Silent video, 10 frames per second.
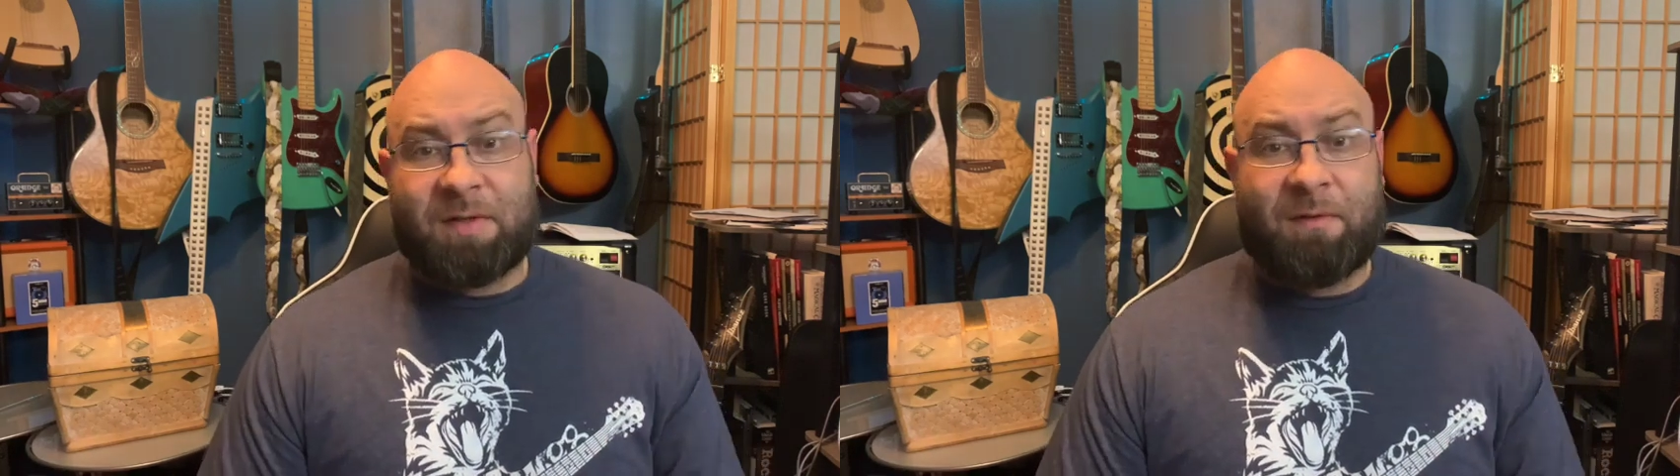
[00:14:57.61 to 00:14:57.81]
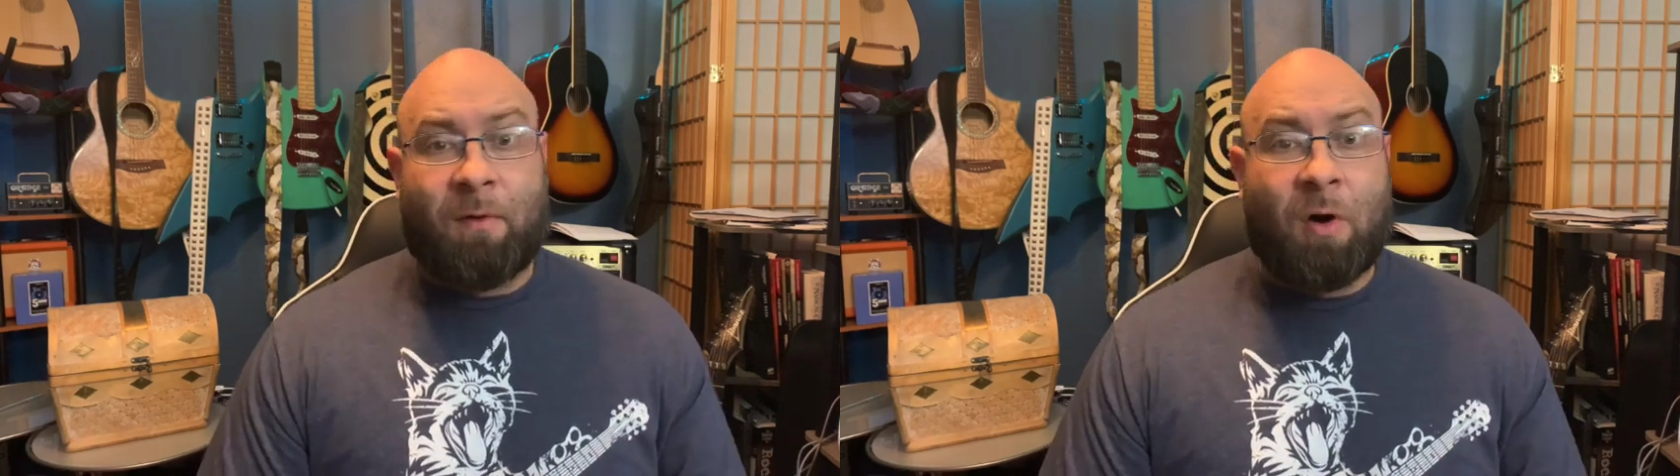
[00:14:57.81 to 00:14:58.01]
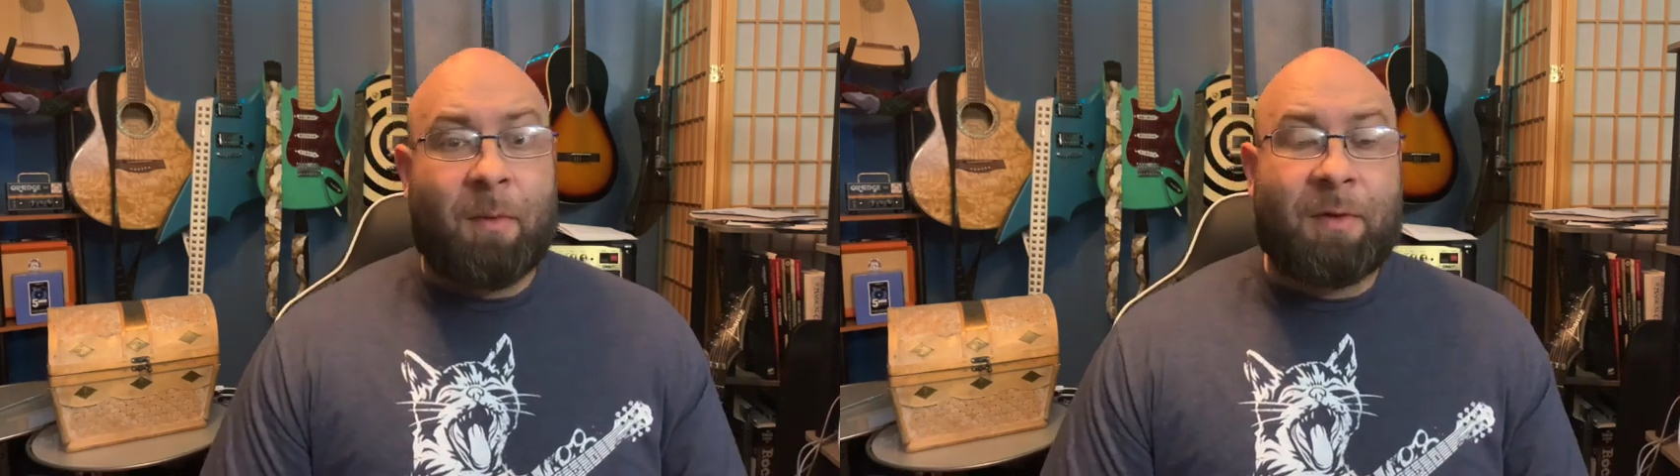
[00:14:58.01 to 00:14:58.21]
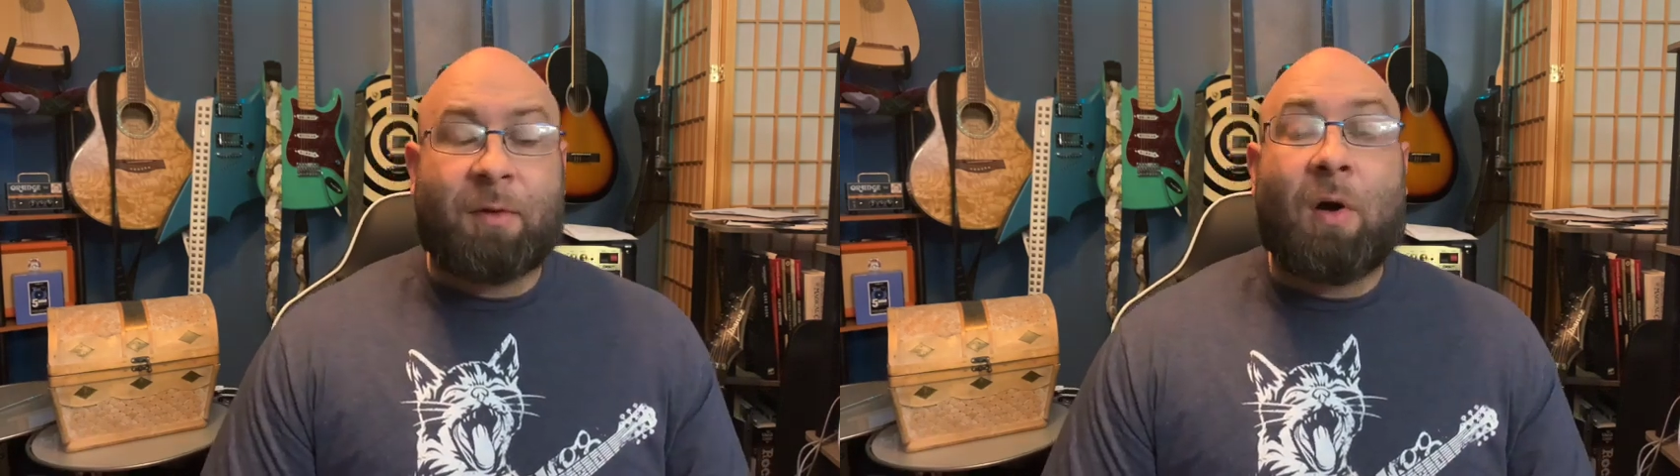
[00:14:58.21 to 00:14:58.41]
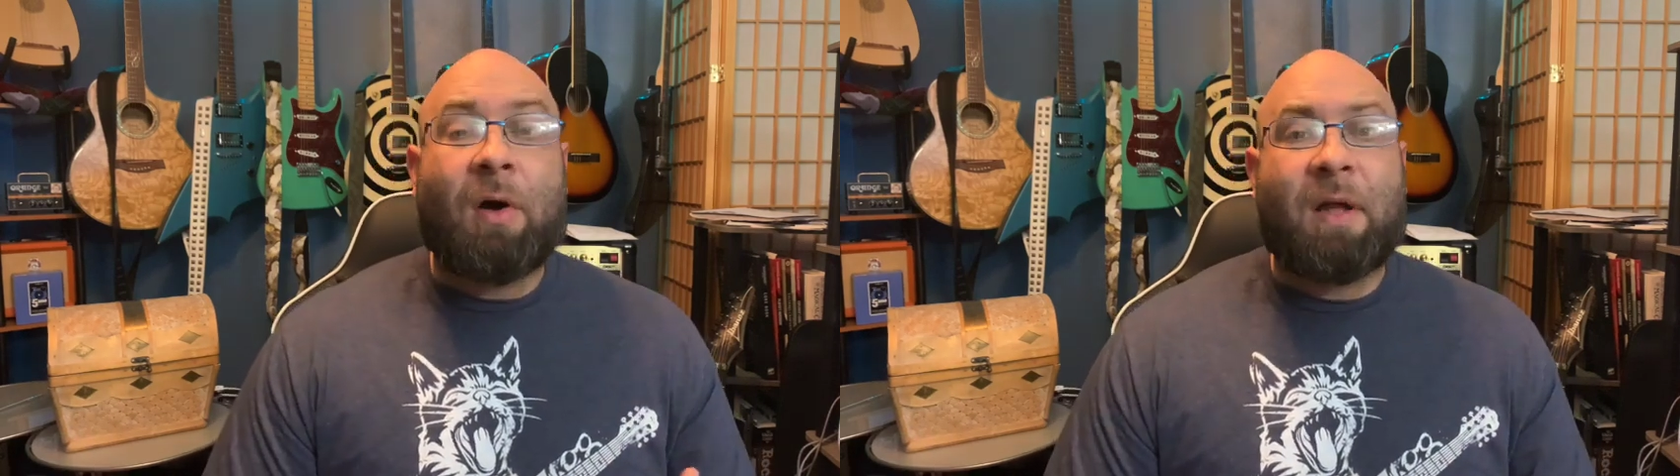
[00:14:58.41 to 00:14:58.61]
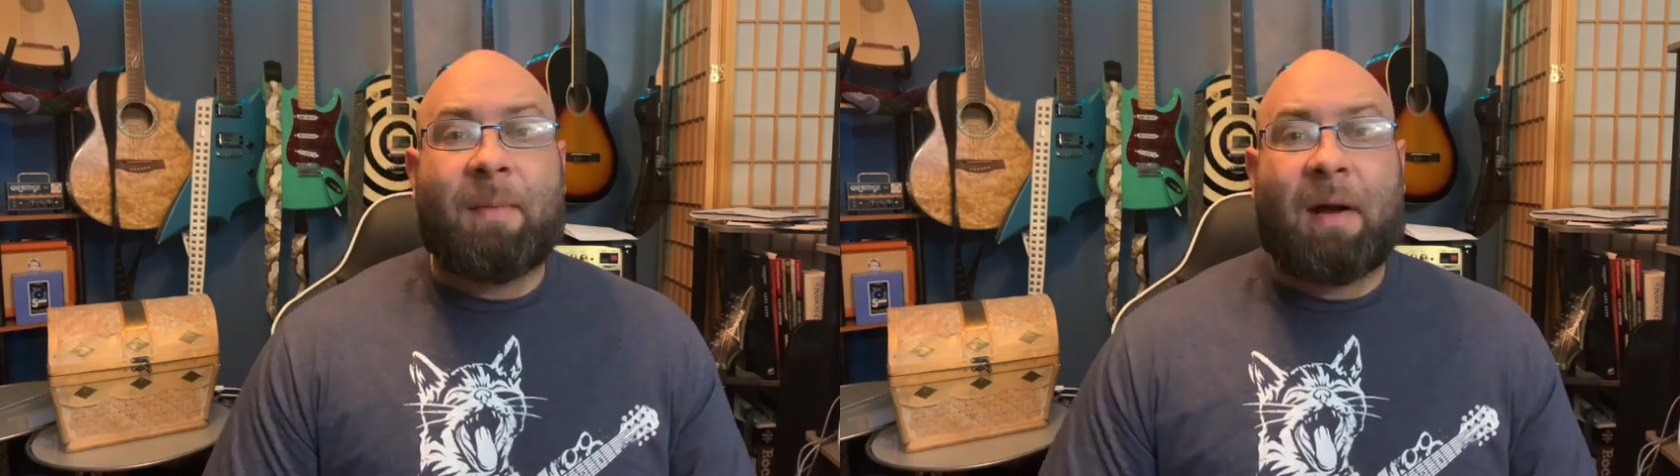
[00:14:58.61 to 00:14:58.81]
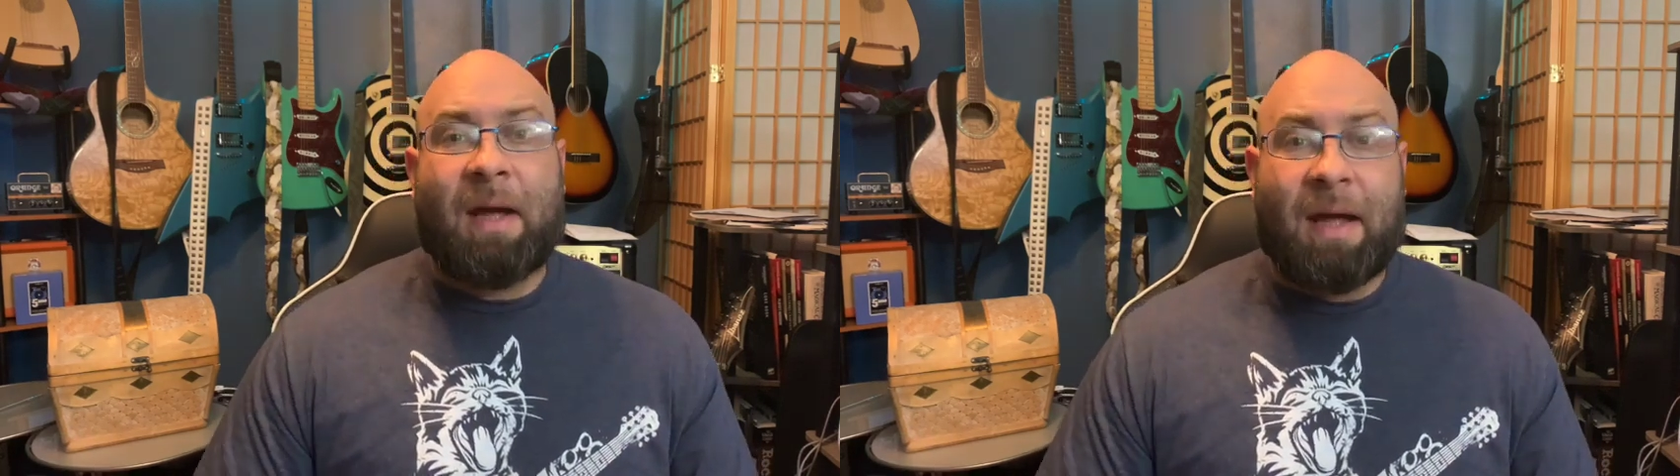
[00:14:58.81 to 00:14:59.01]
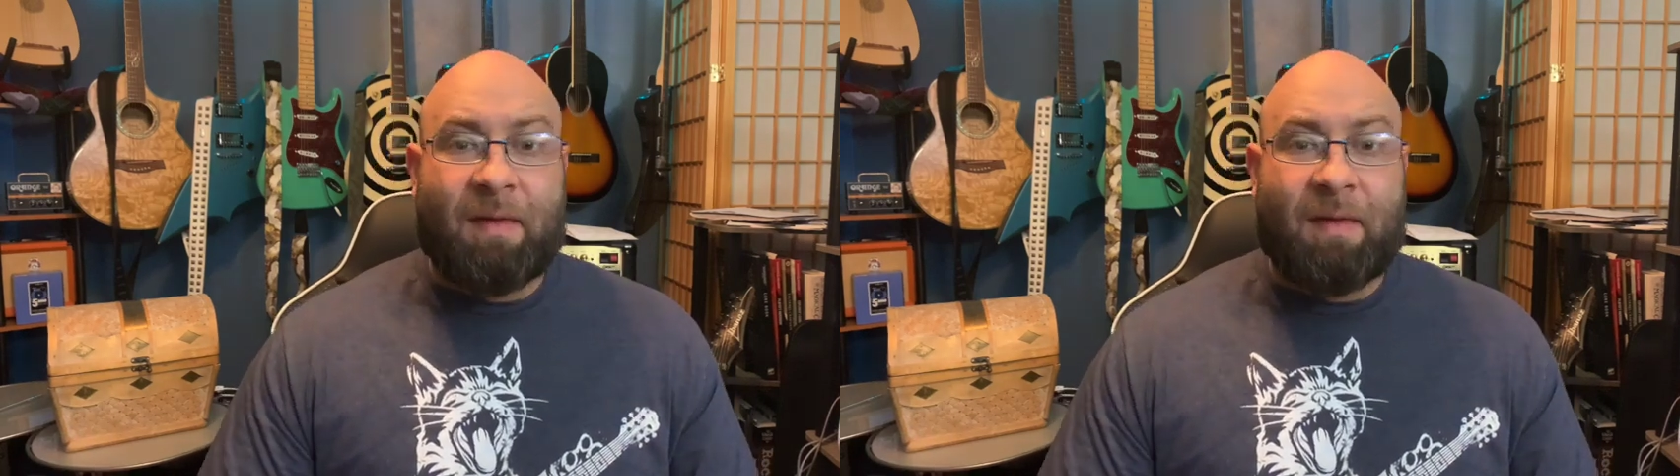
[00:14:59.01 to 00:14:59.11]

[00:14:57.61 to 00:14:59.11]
a farm, and they're talking about, hey,